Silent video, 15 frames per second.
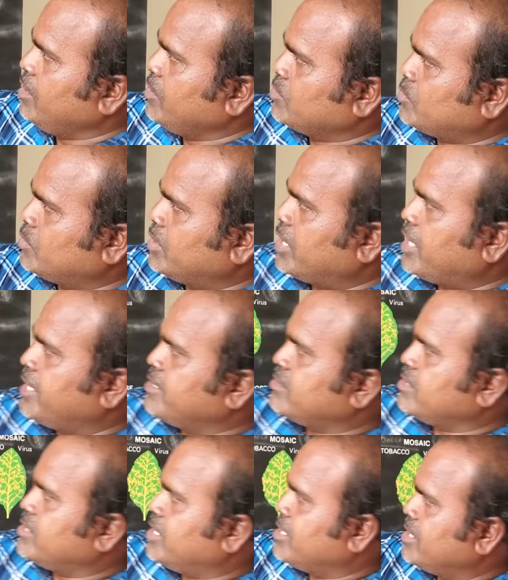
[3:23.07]
So the rice
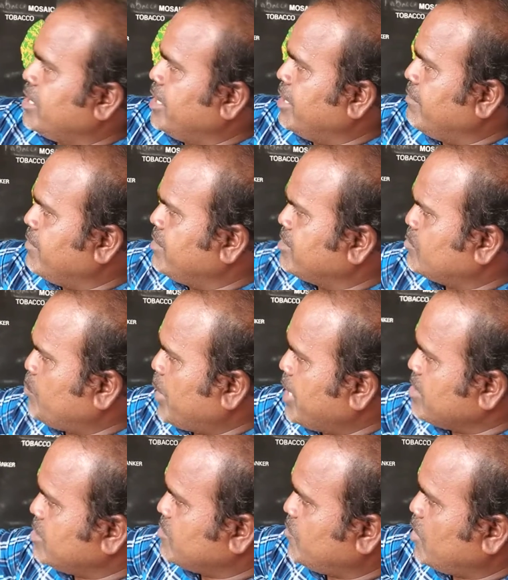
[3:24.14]
generally even this
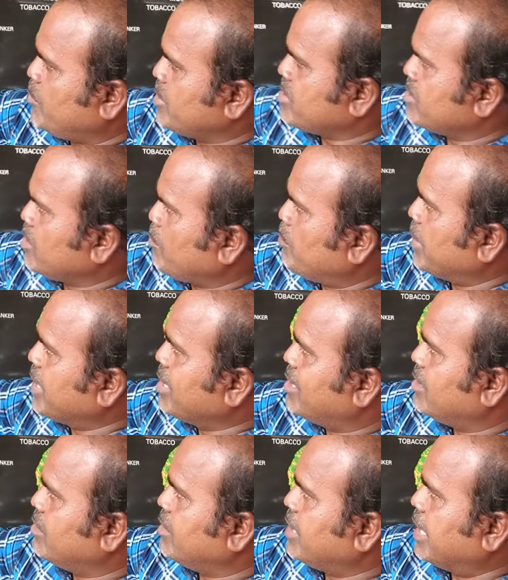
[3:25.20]
patches formation your pink
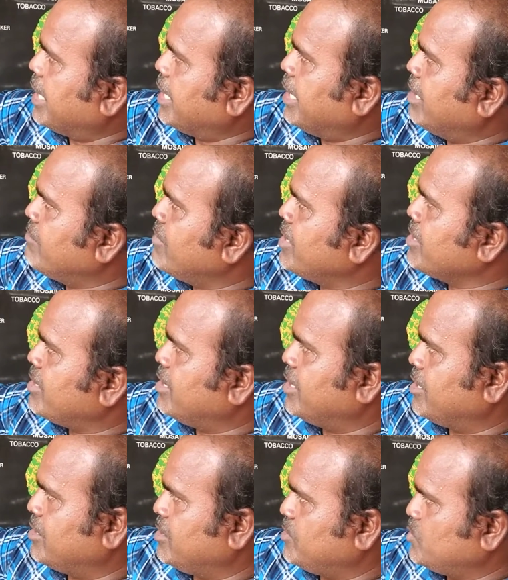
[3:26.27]
color, Yervania
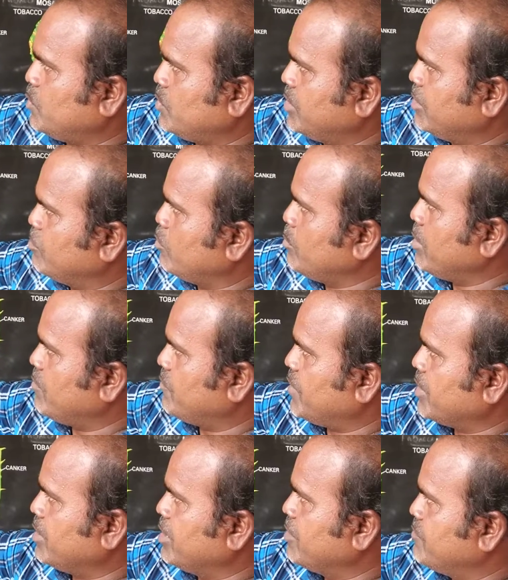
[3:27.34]
lanata. So there will be a
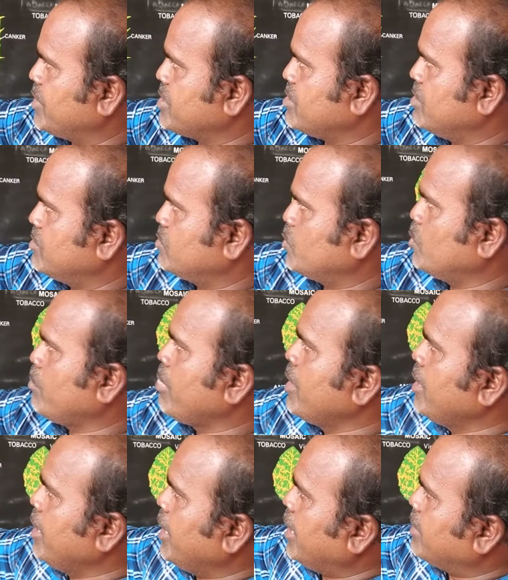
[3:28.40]
fungal infection. So
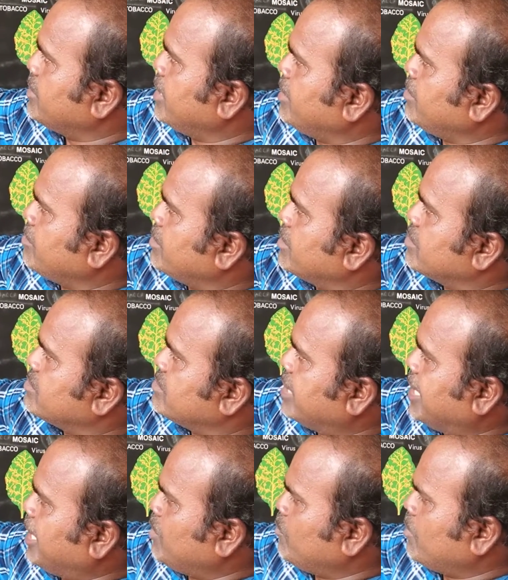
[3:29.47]
then
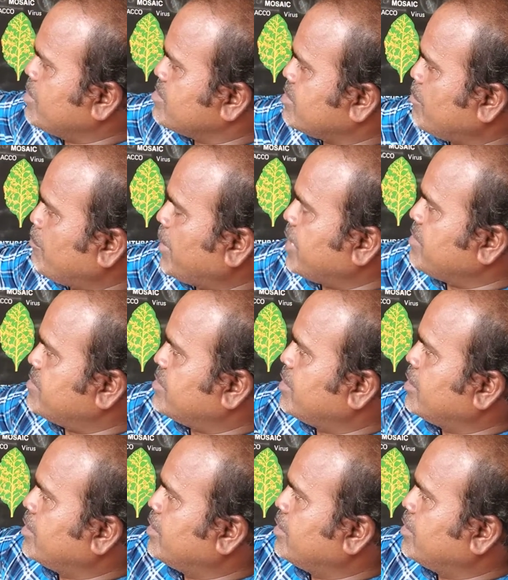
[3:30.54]
second one is the maize.